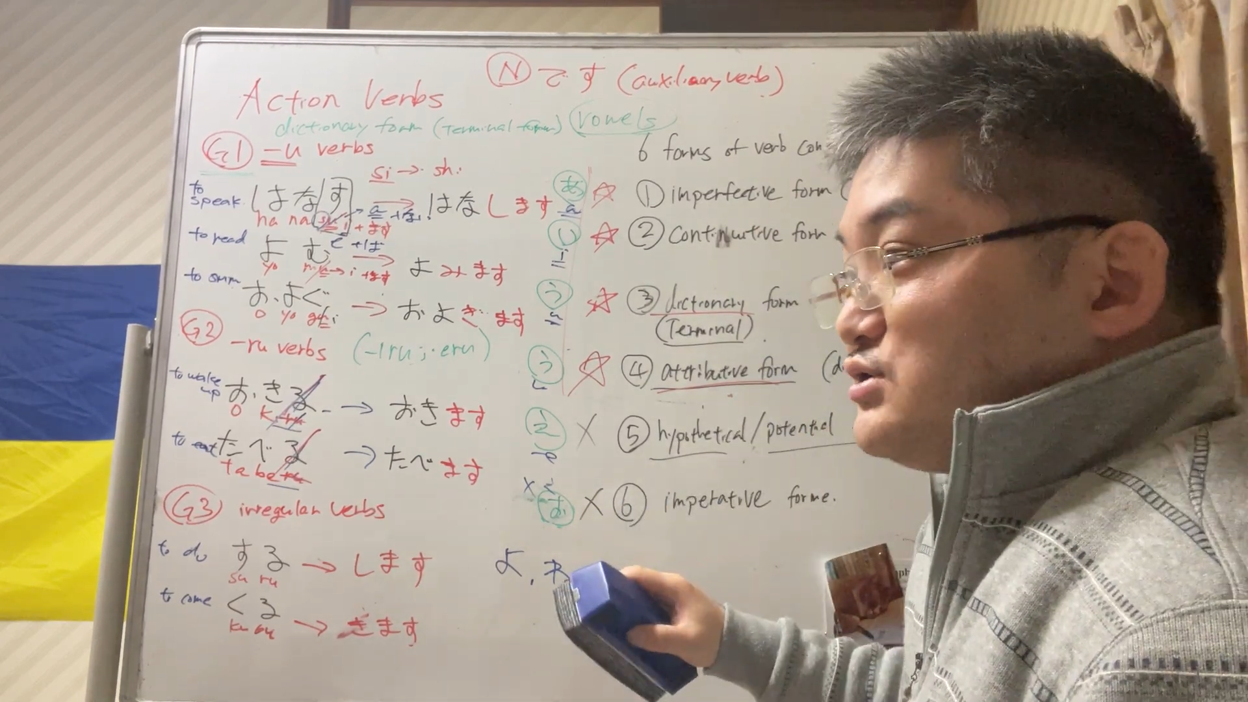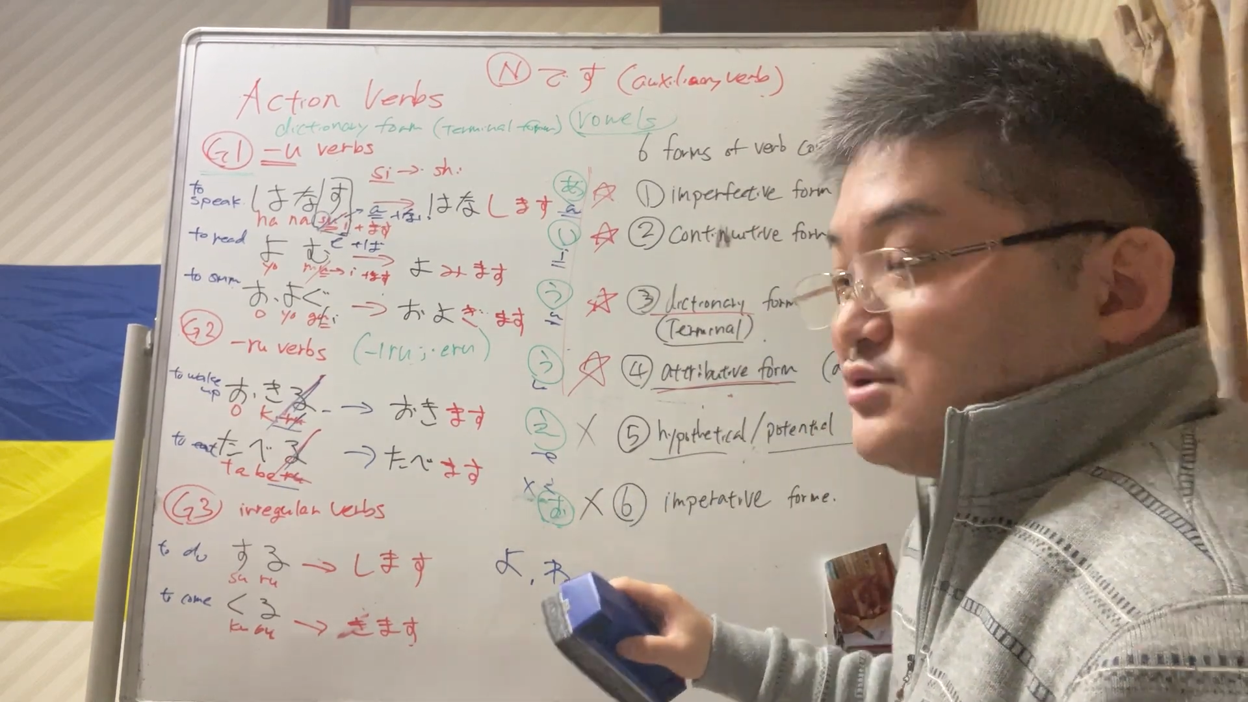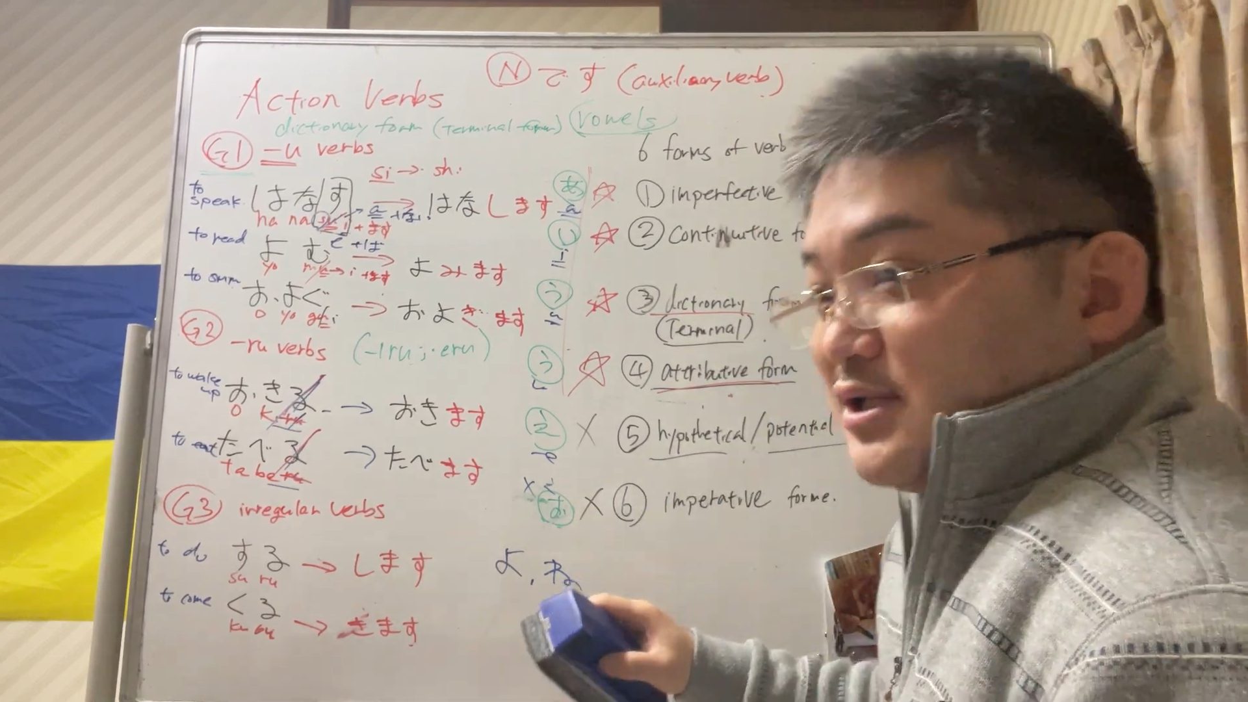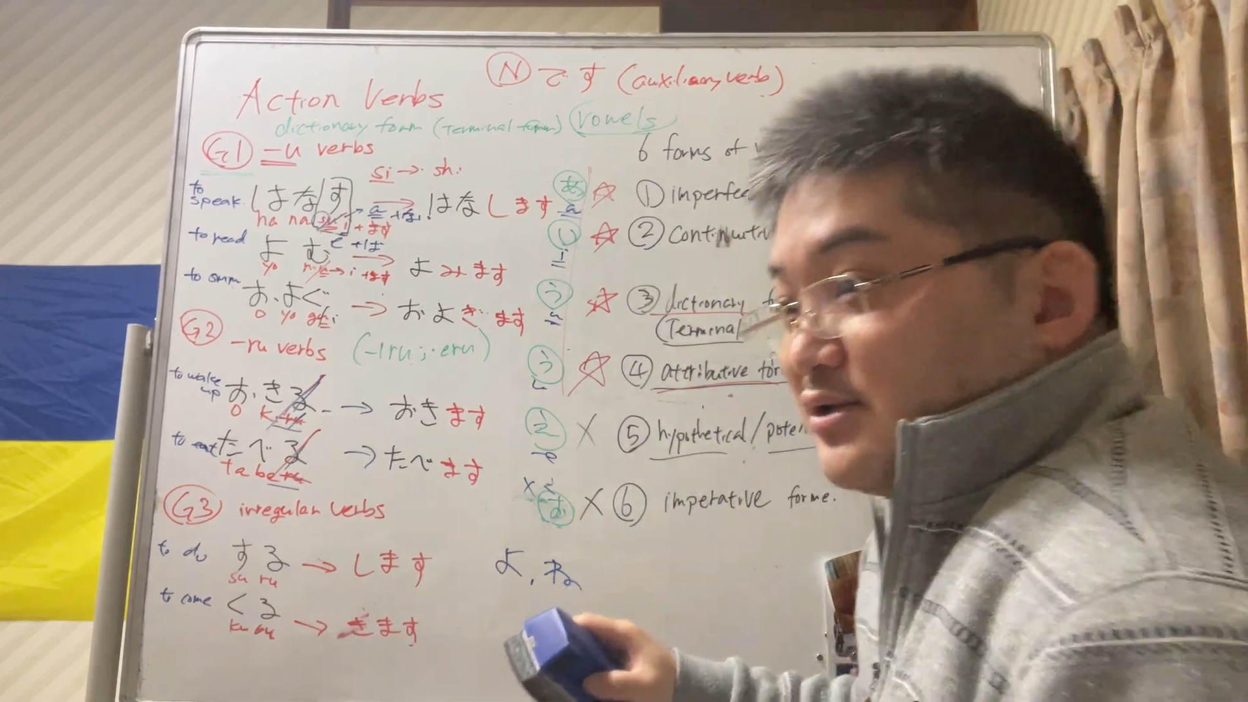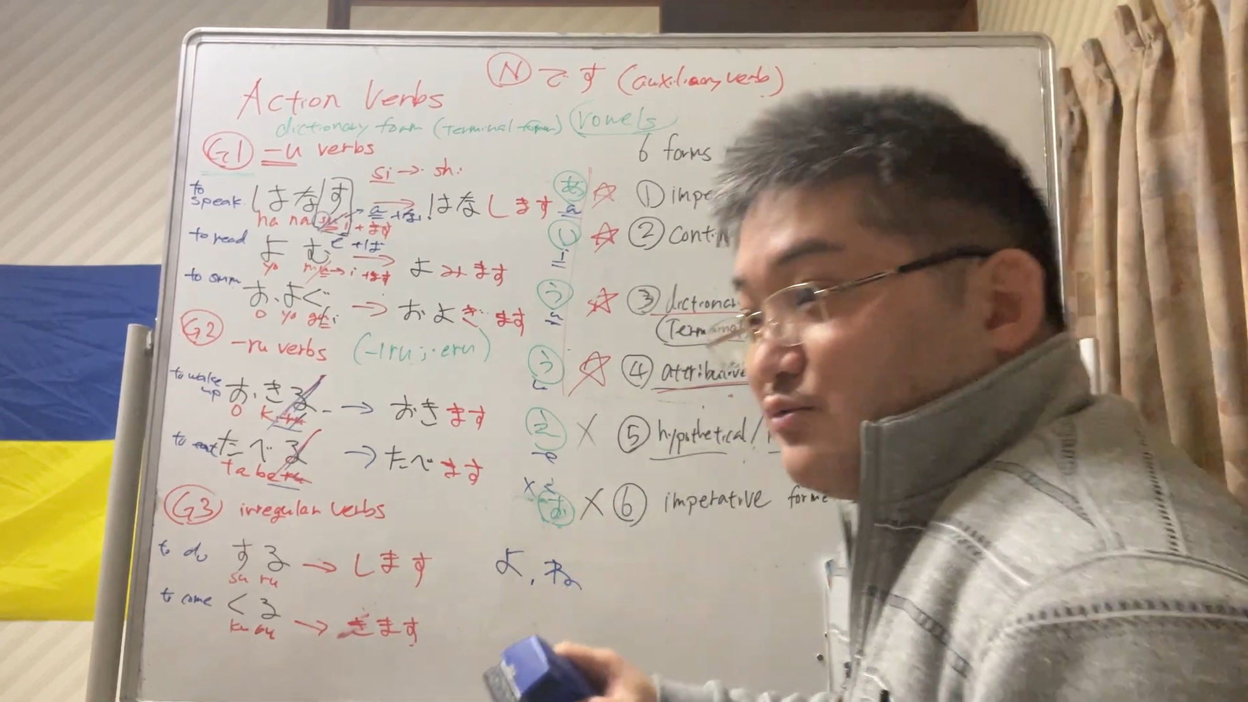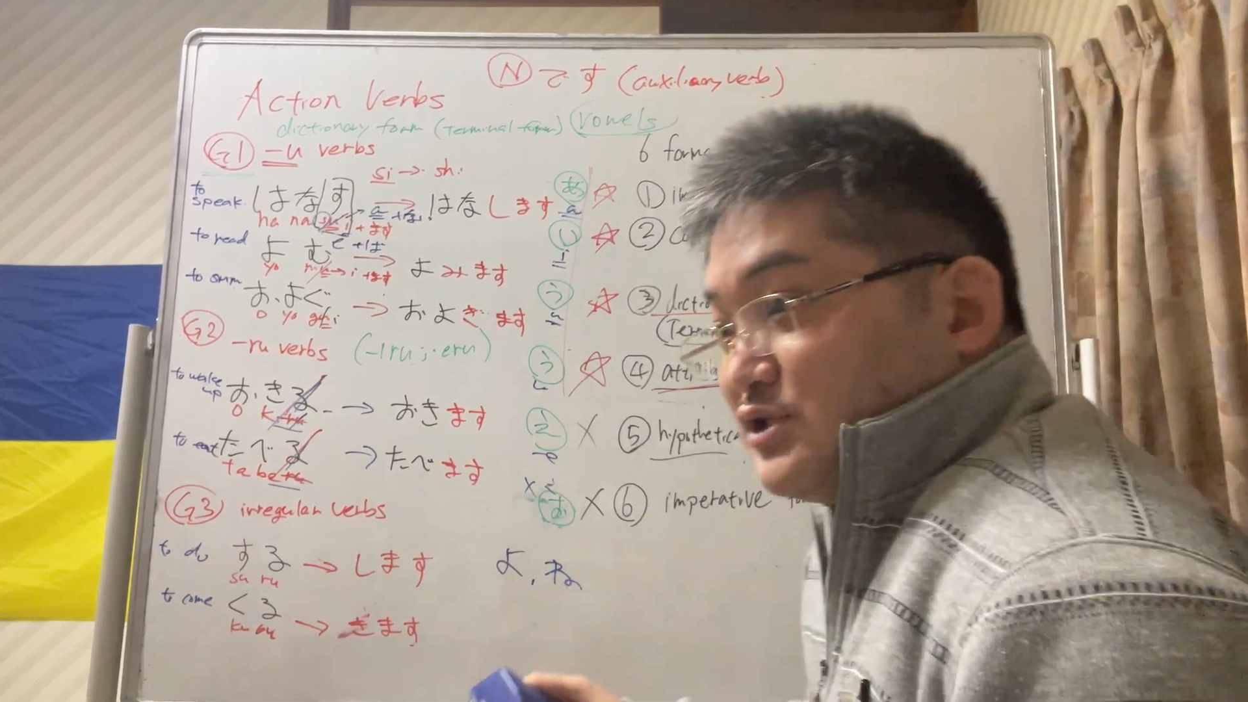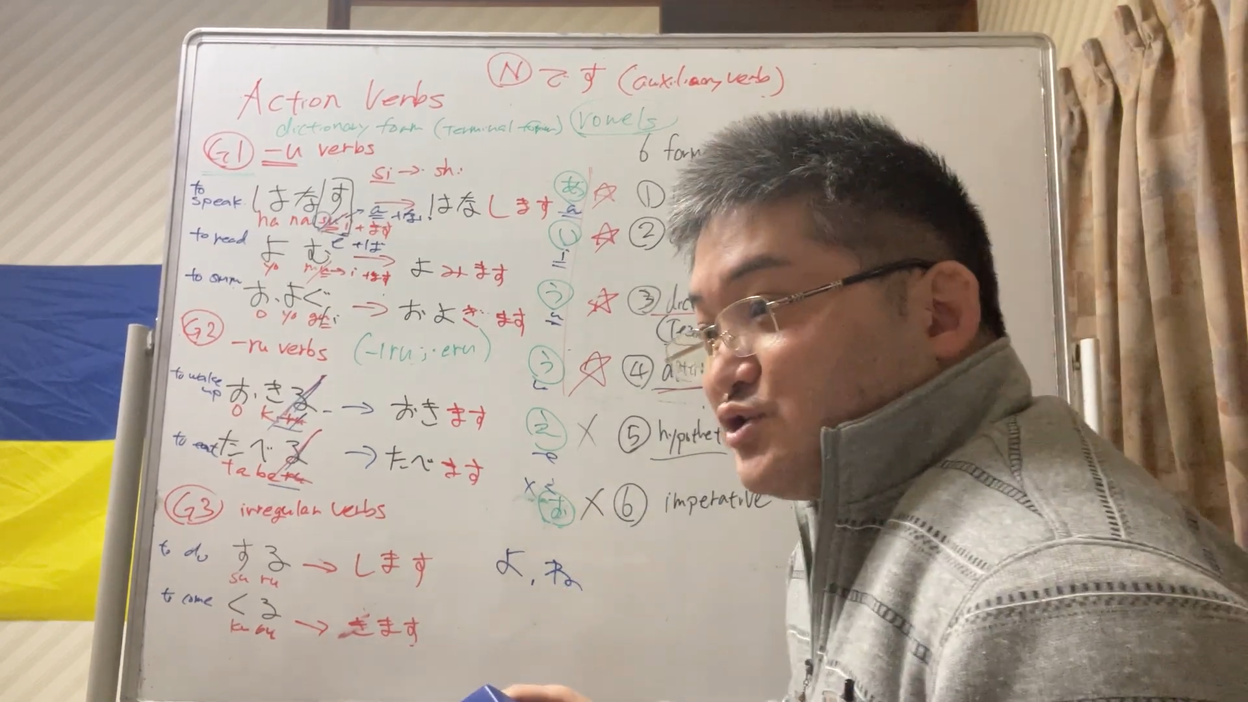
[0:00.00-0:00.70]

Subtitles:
that we